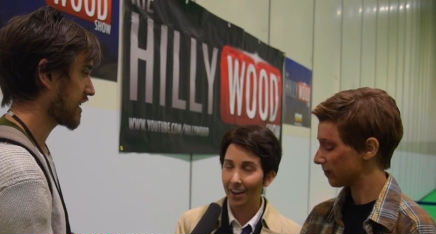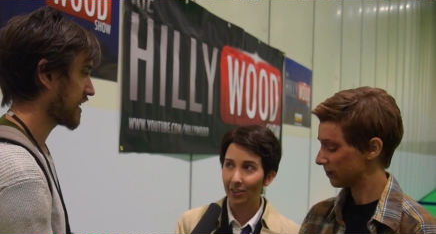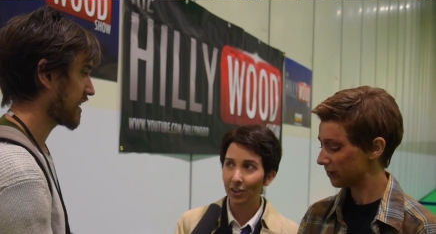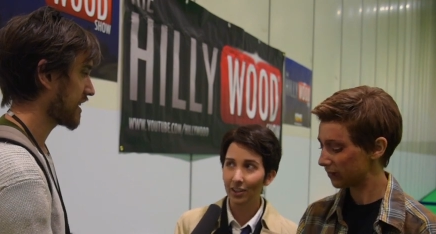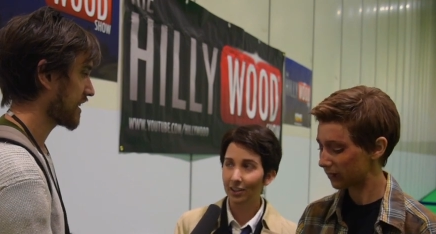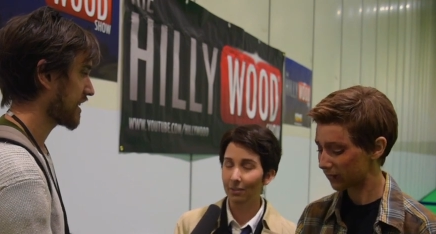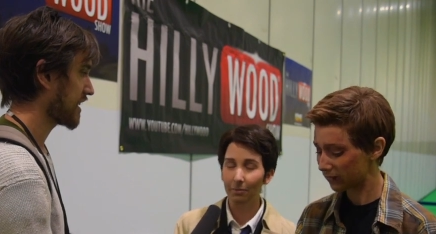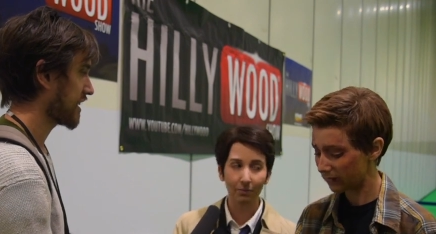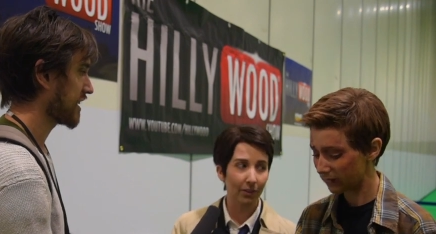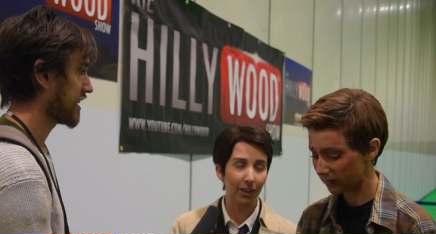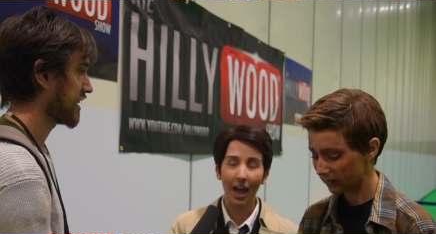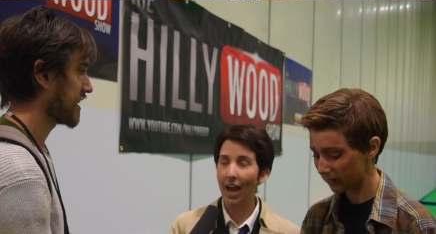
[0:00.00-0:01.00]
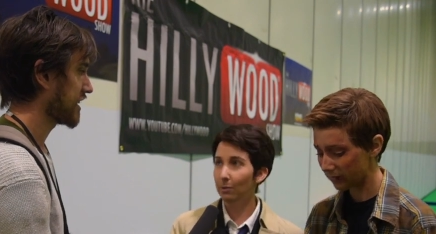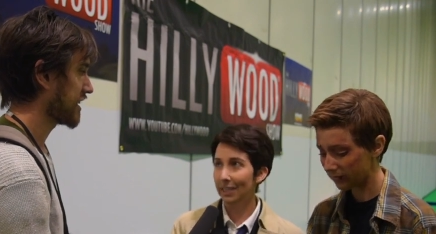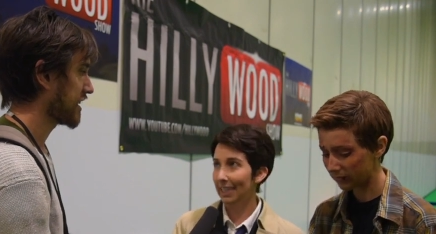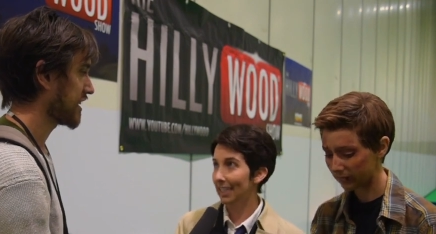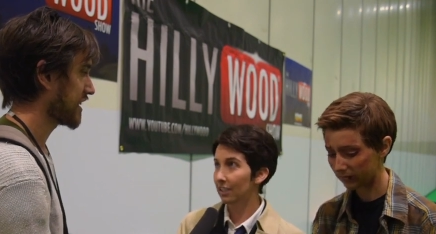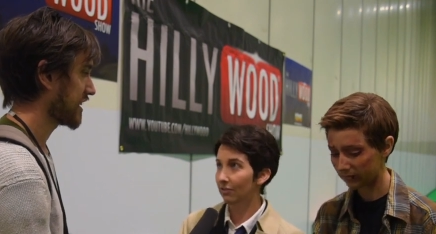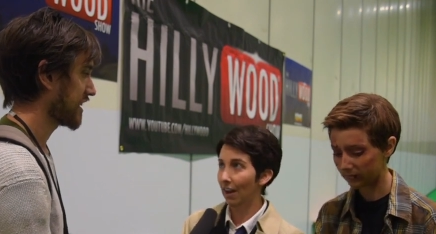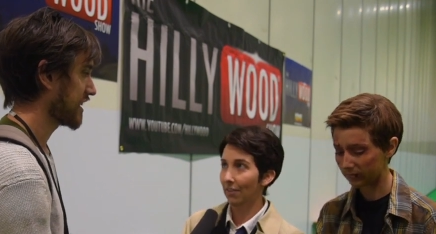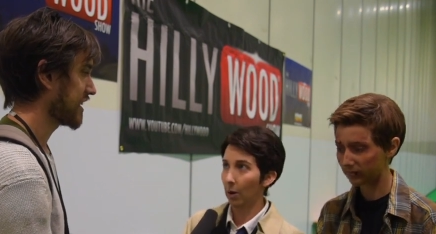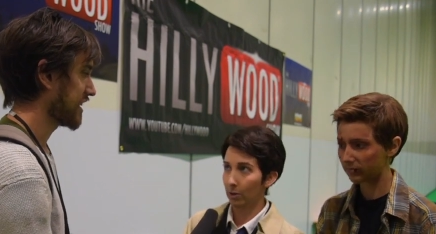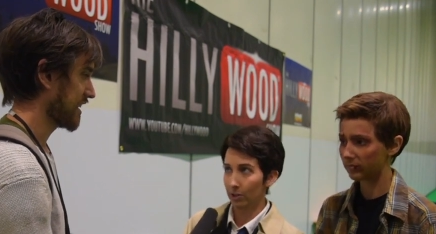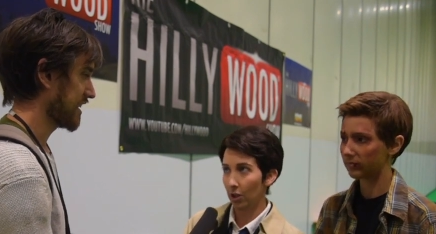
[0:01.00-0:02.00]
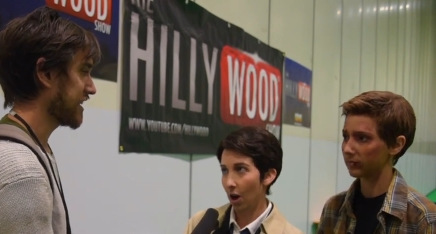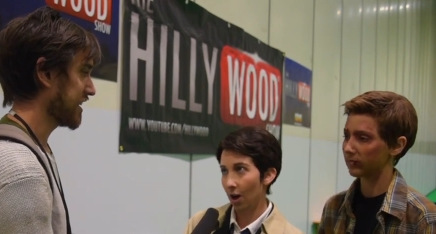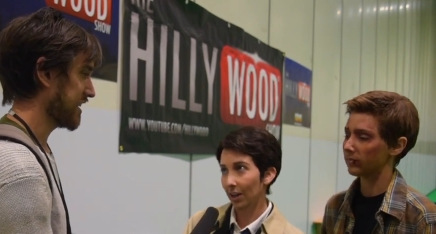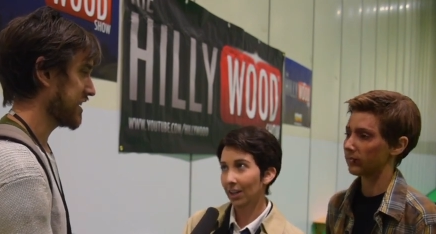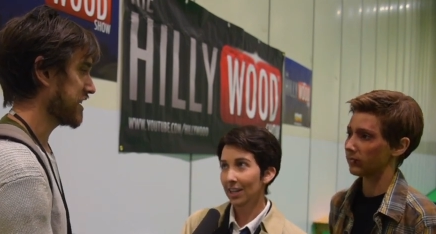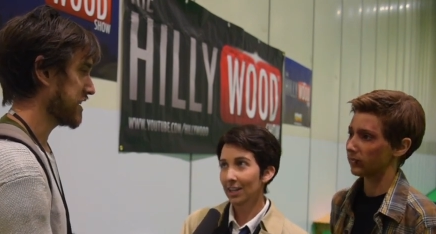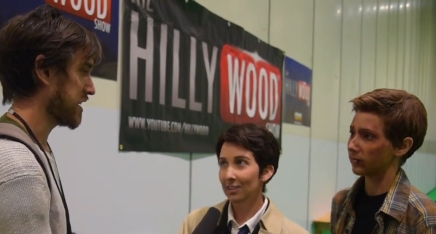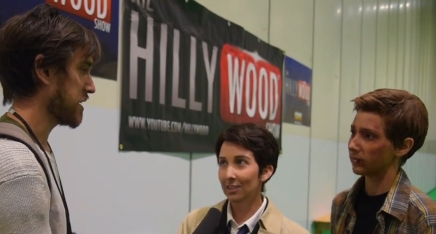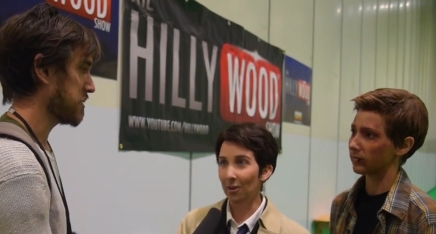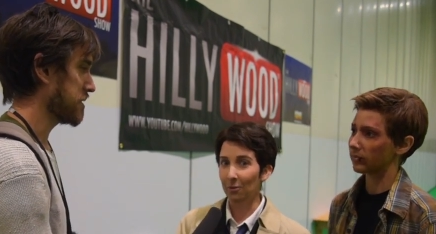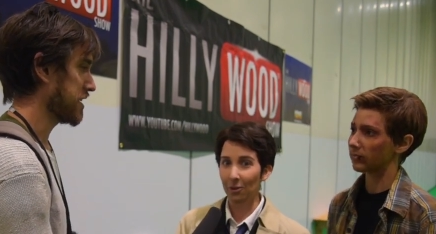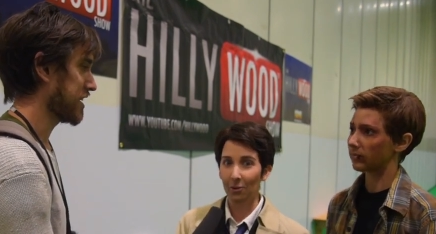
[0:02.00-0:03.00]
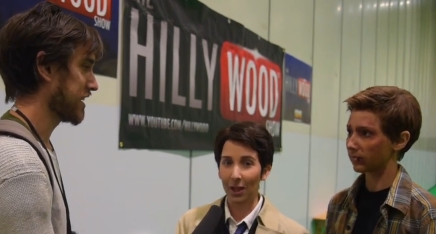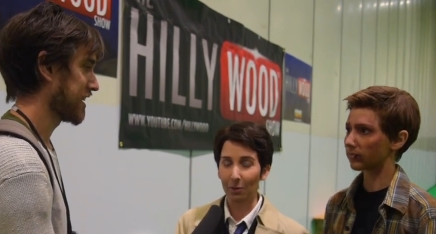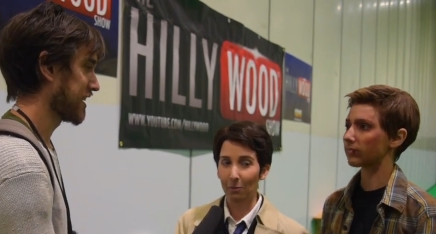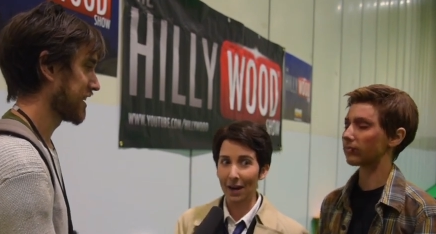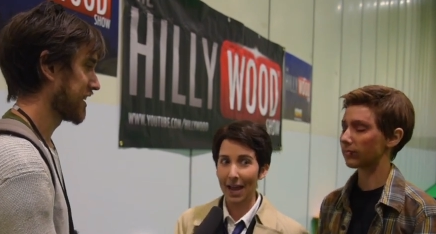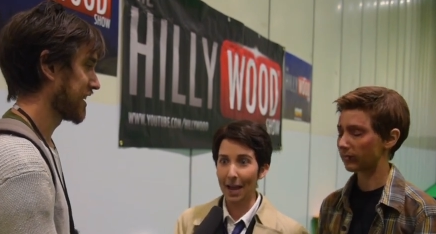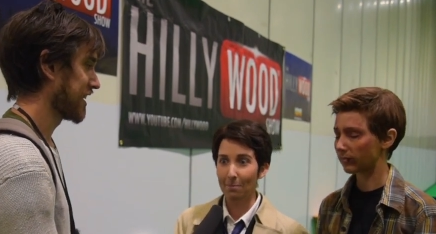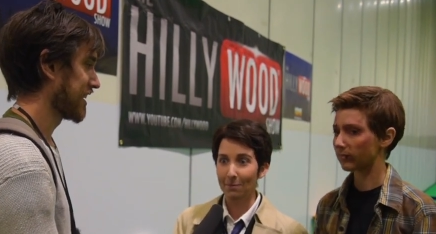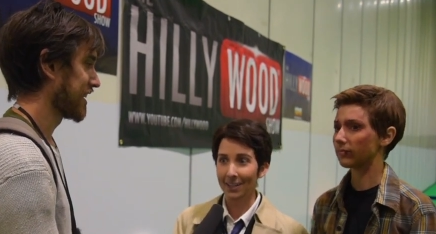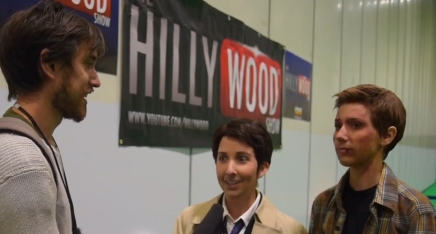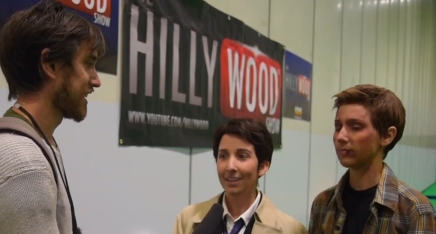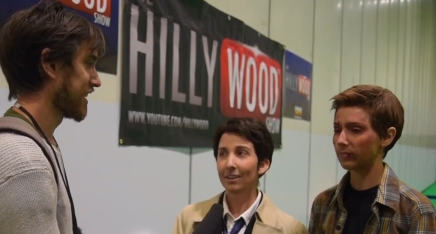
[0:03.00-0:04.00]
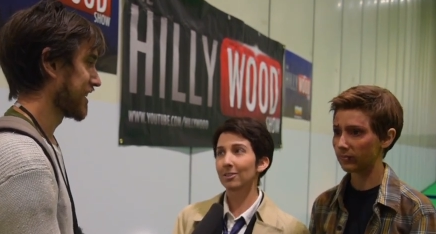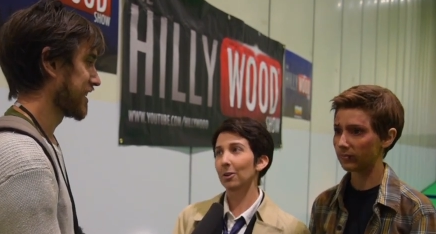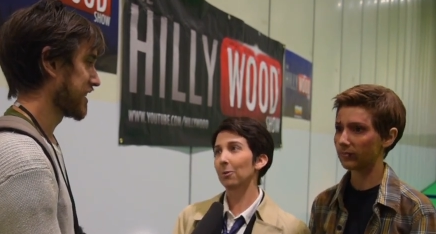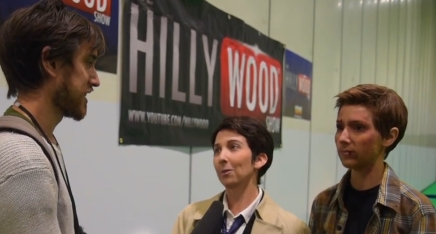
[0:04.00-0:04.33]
Speaker 1: I think the line was at least five hours long. Yeah. So we were like, what happened? So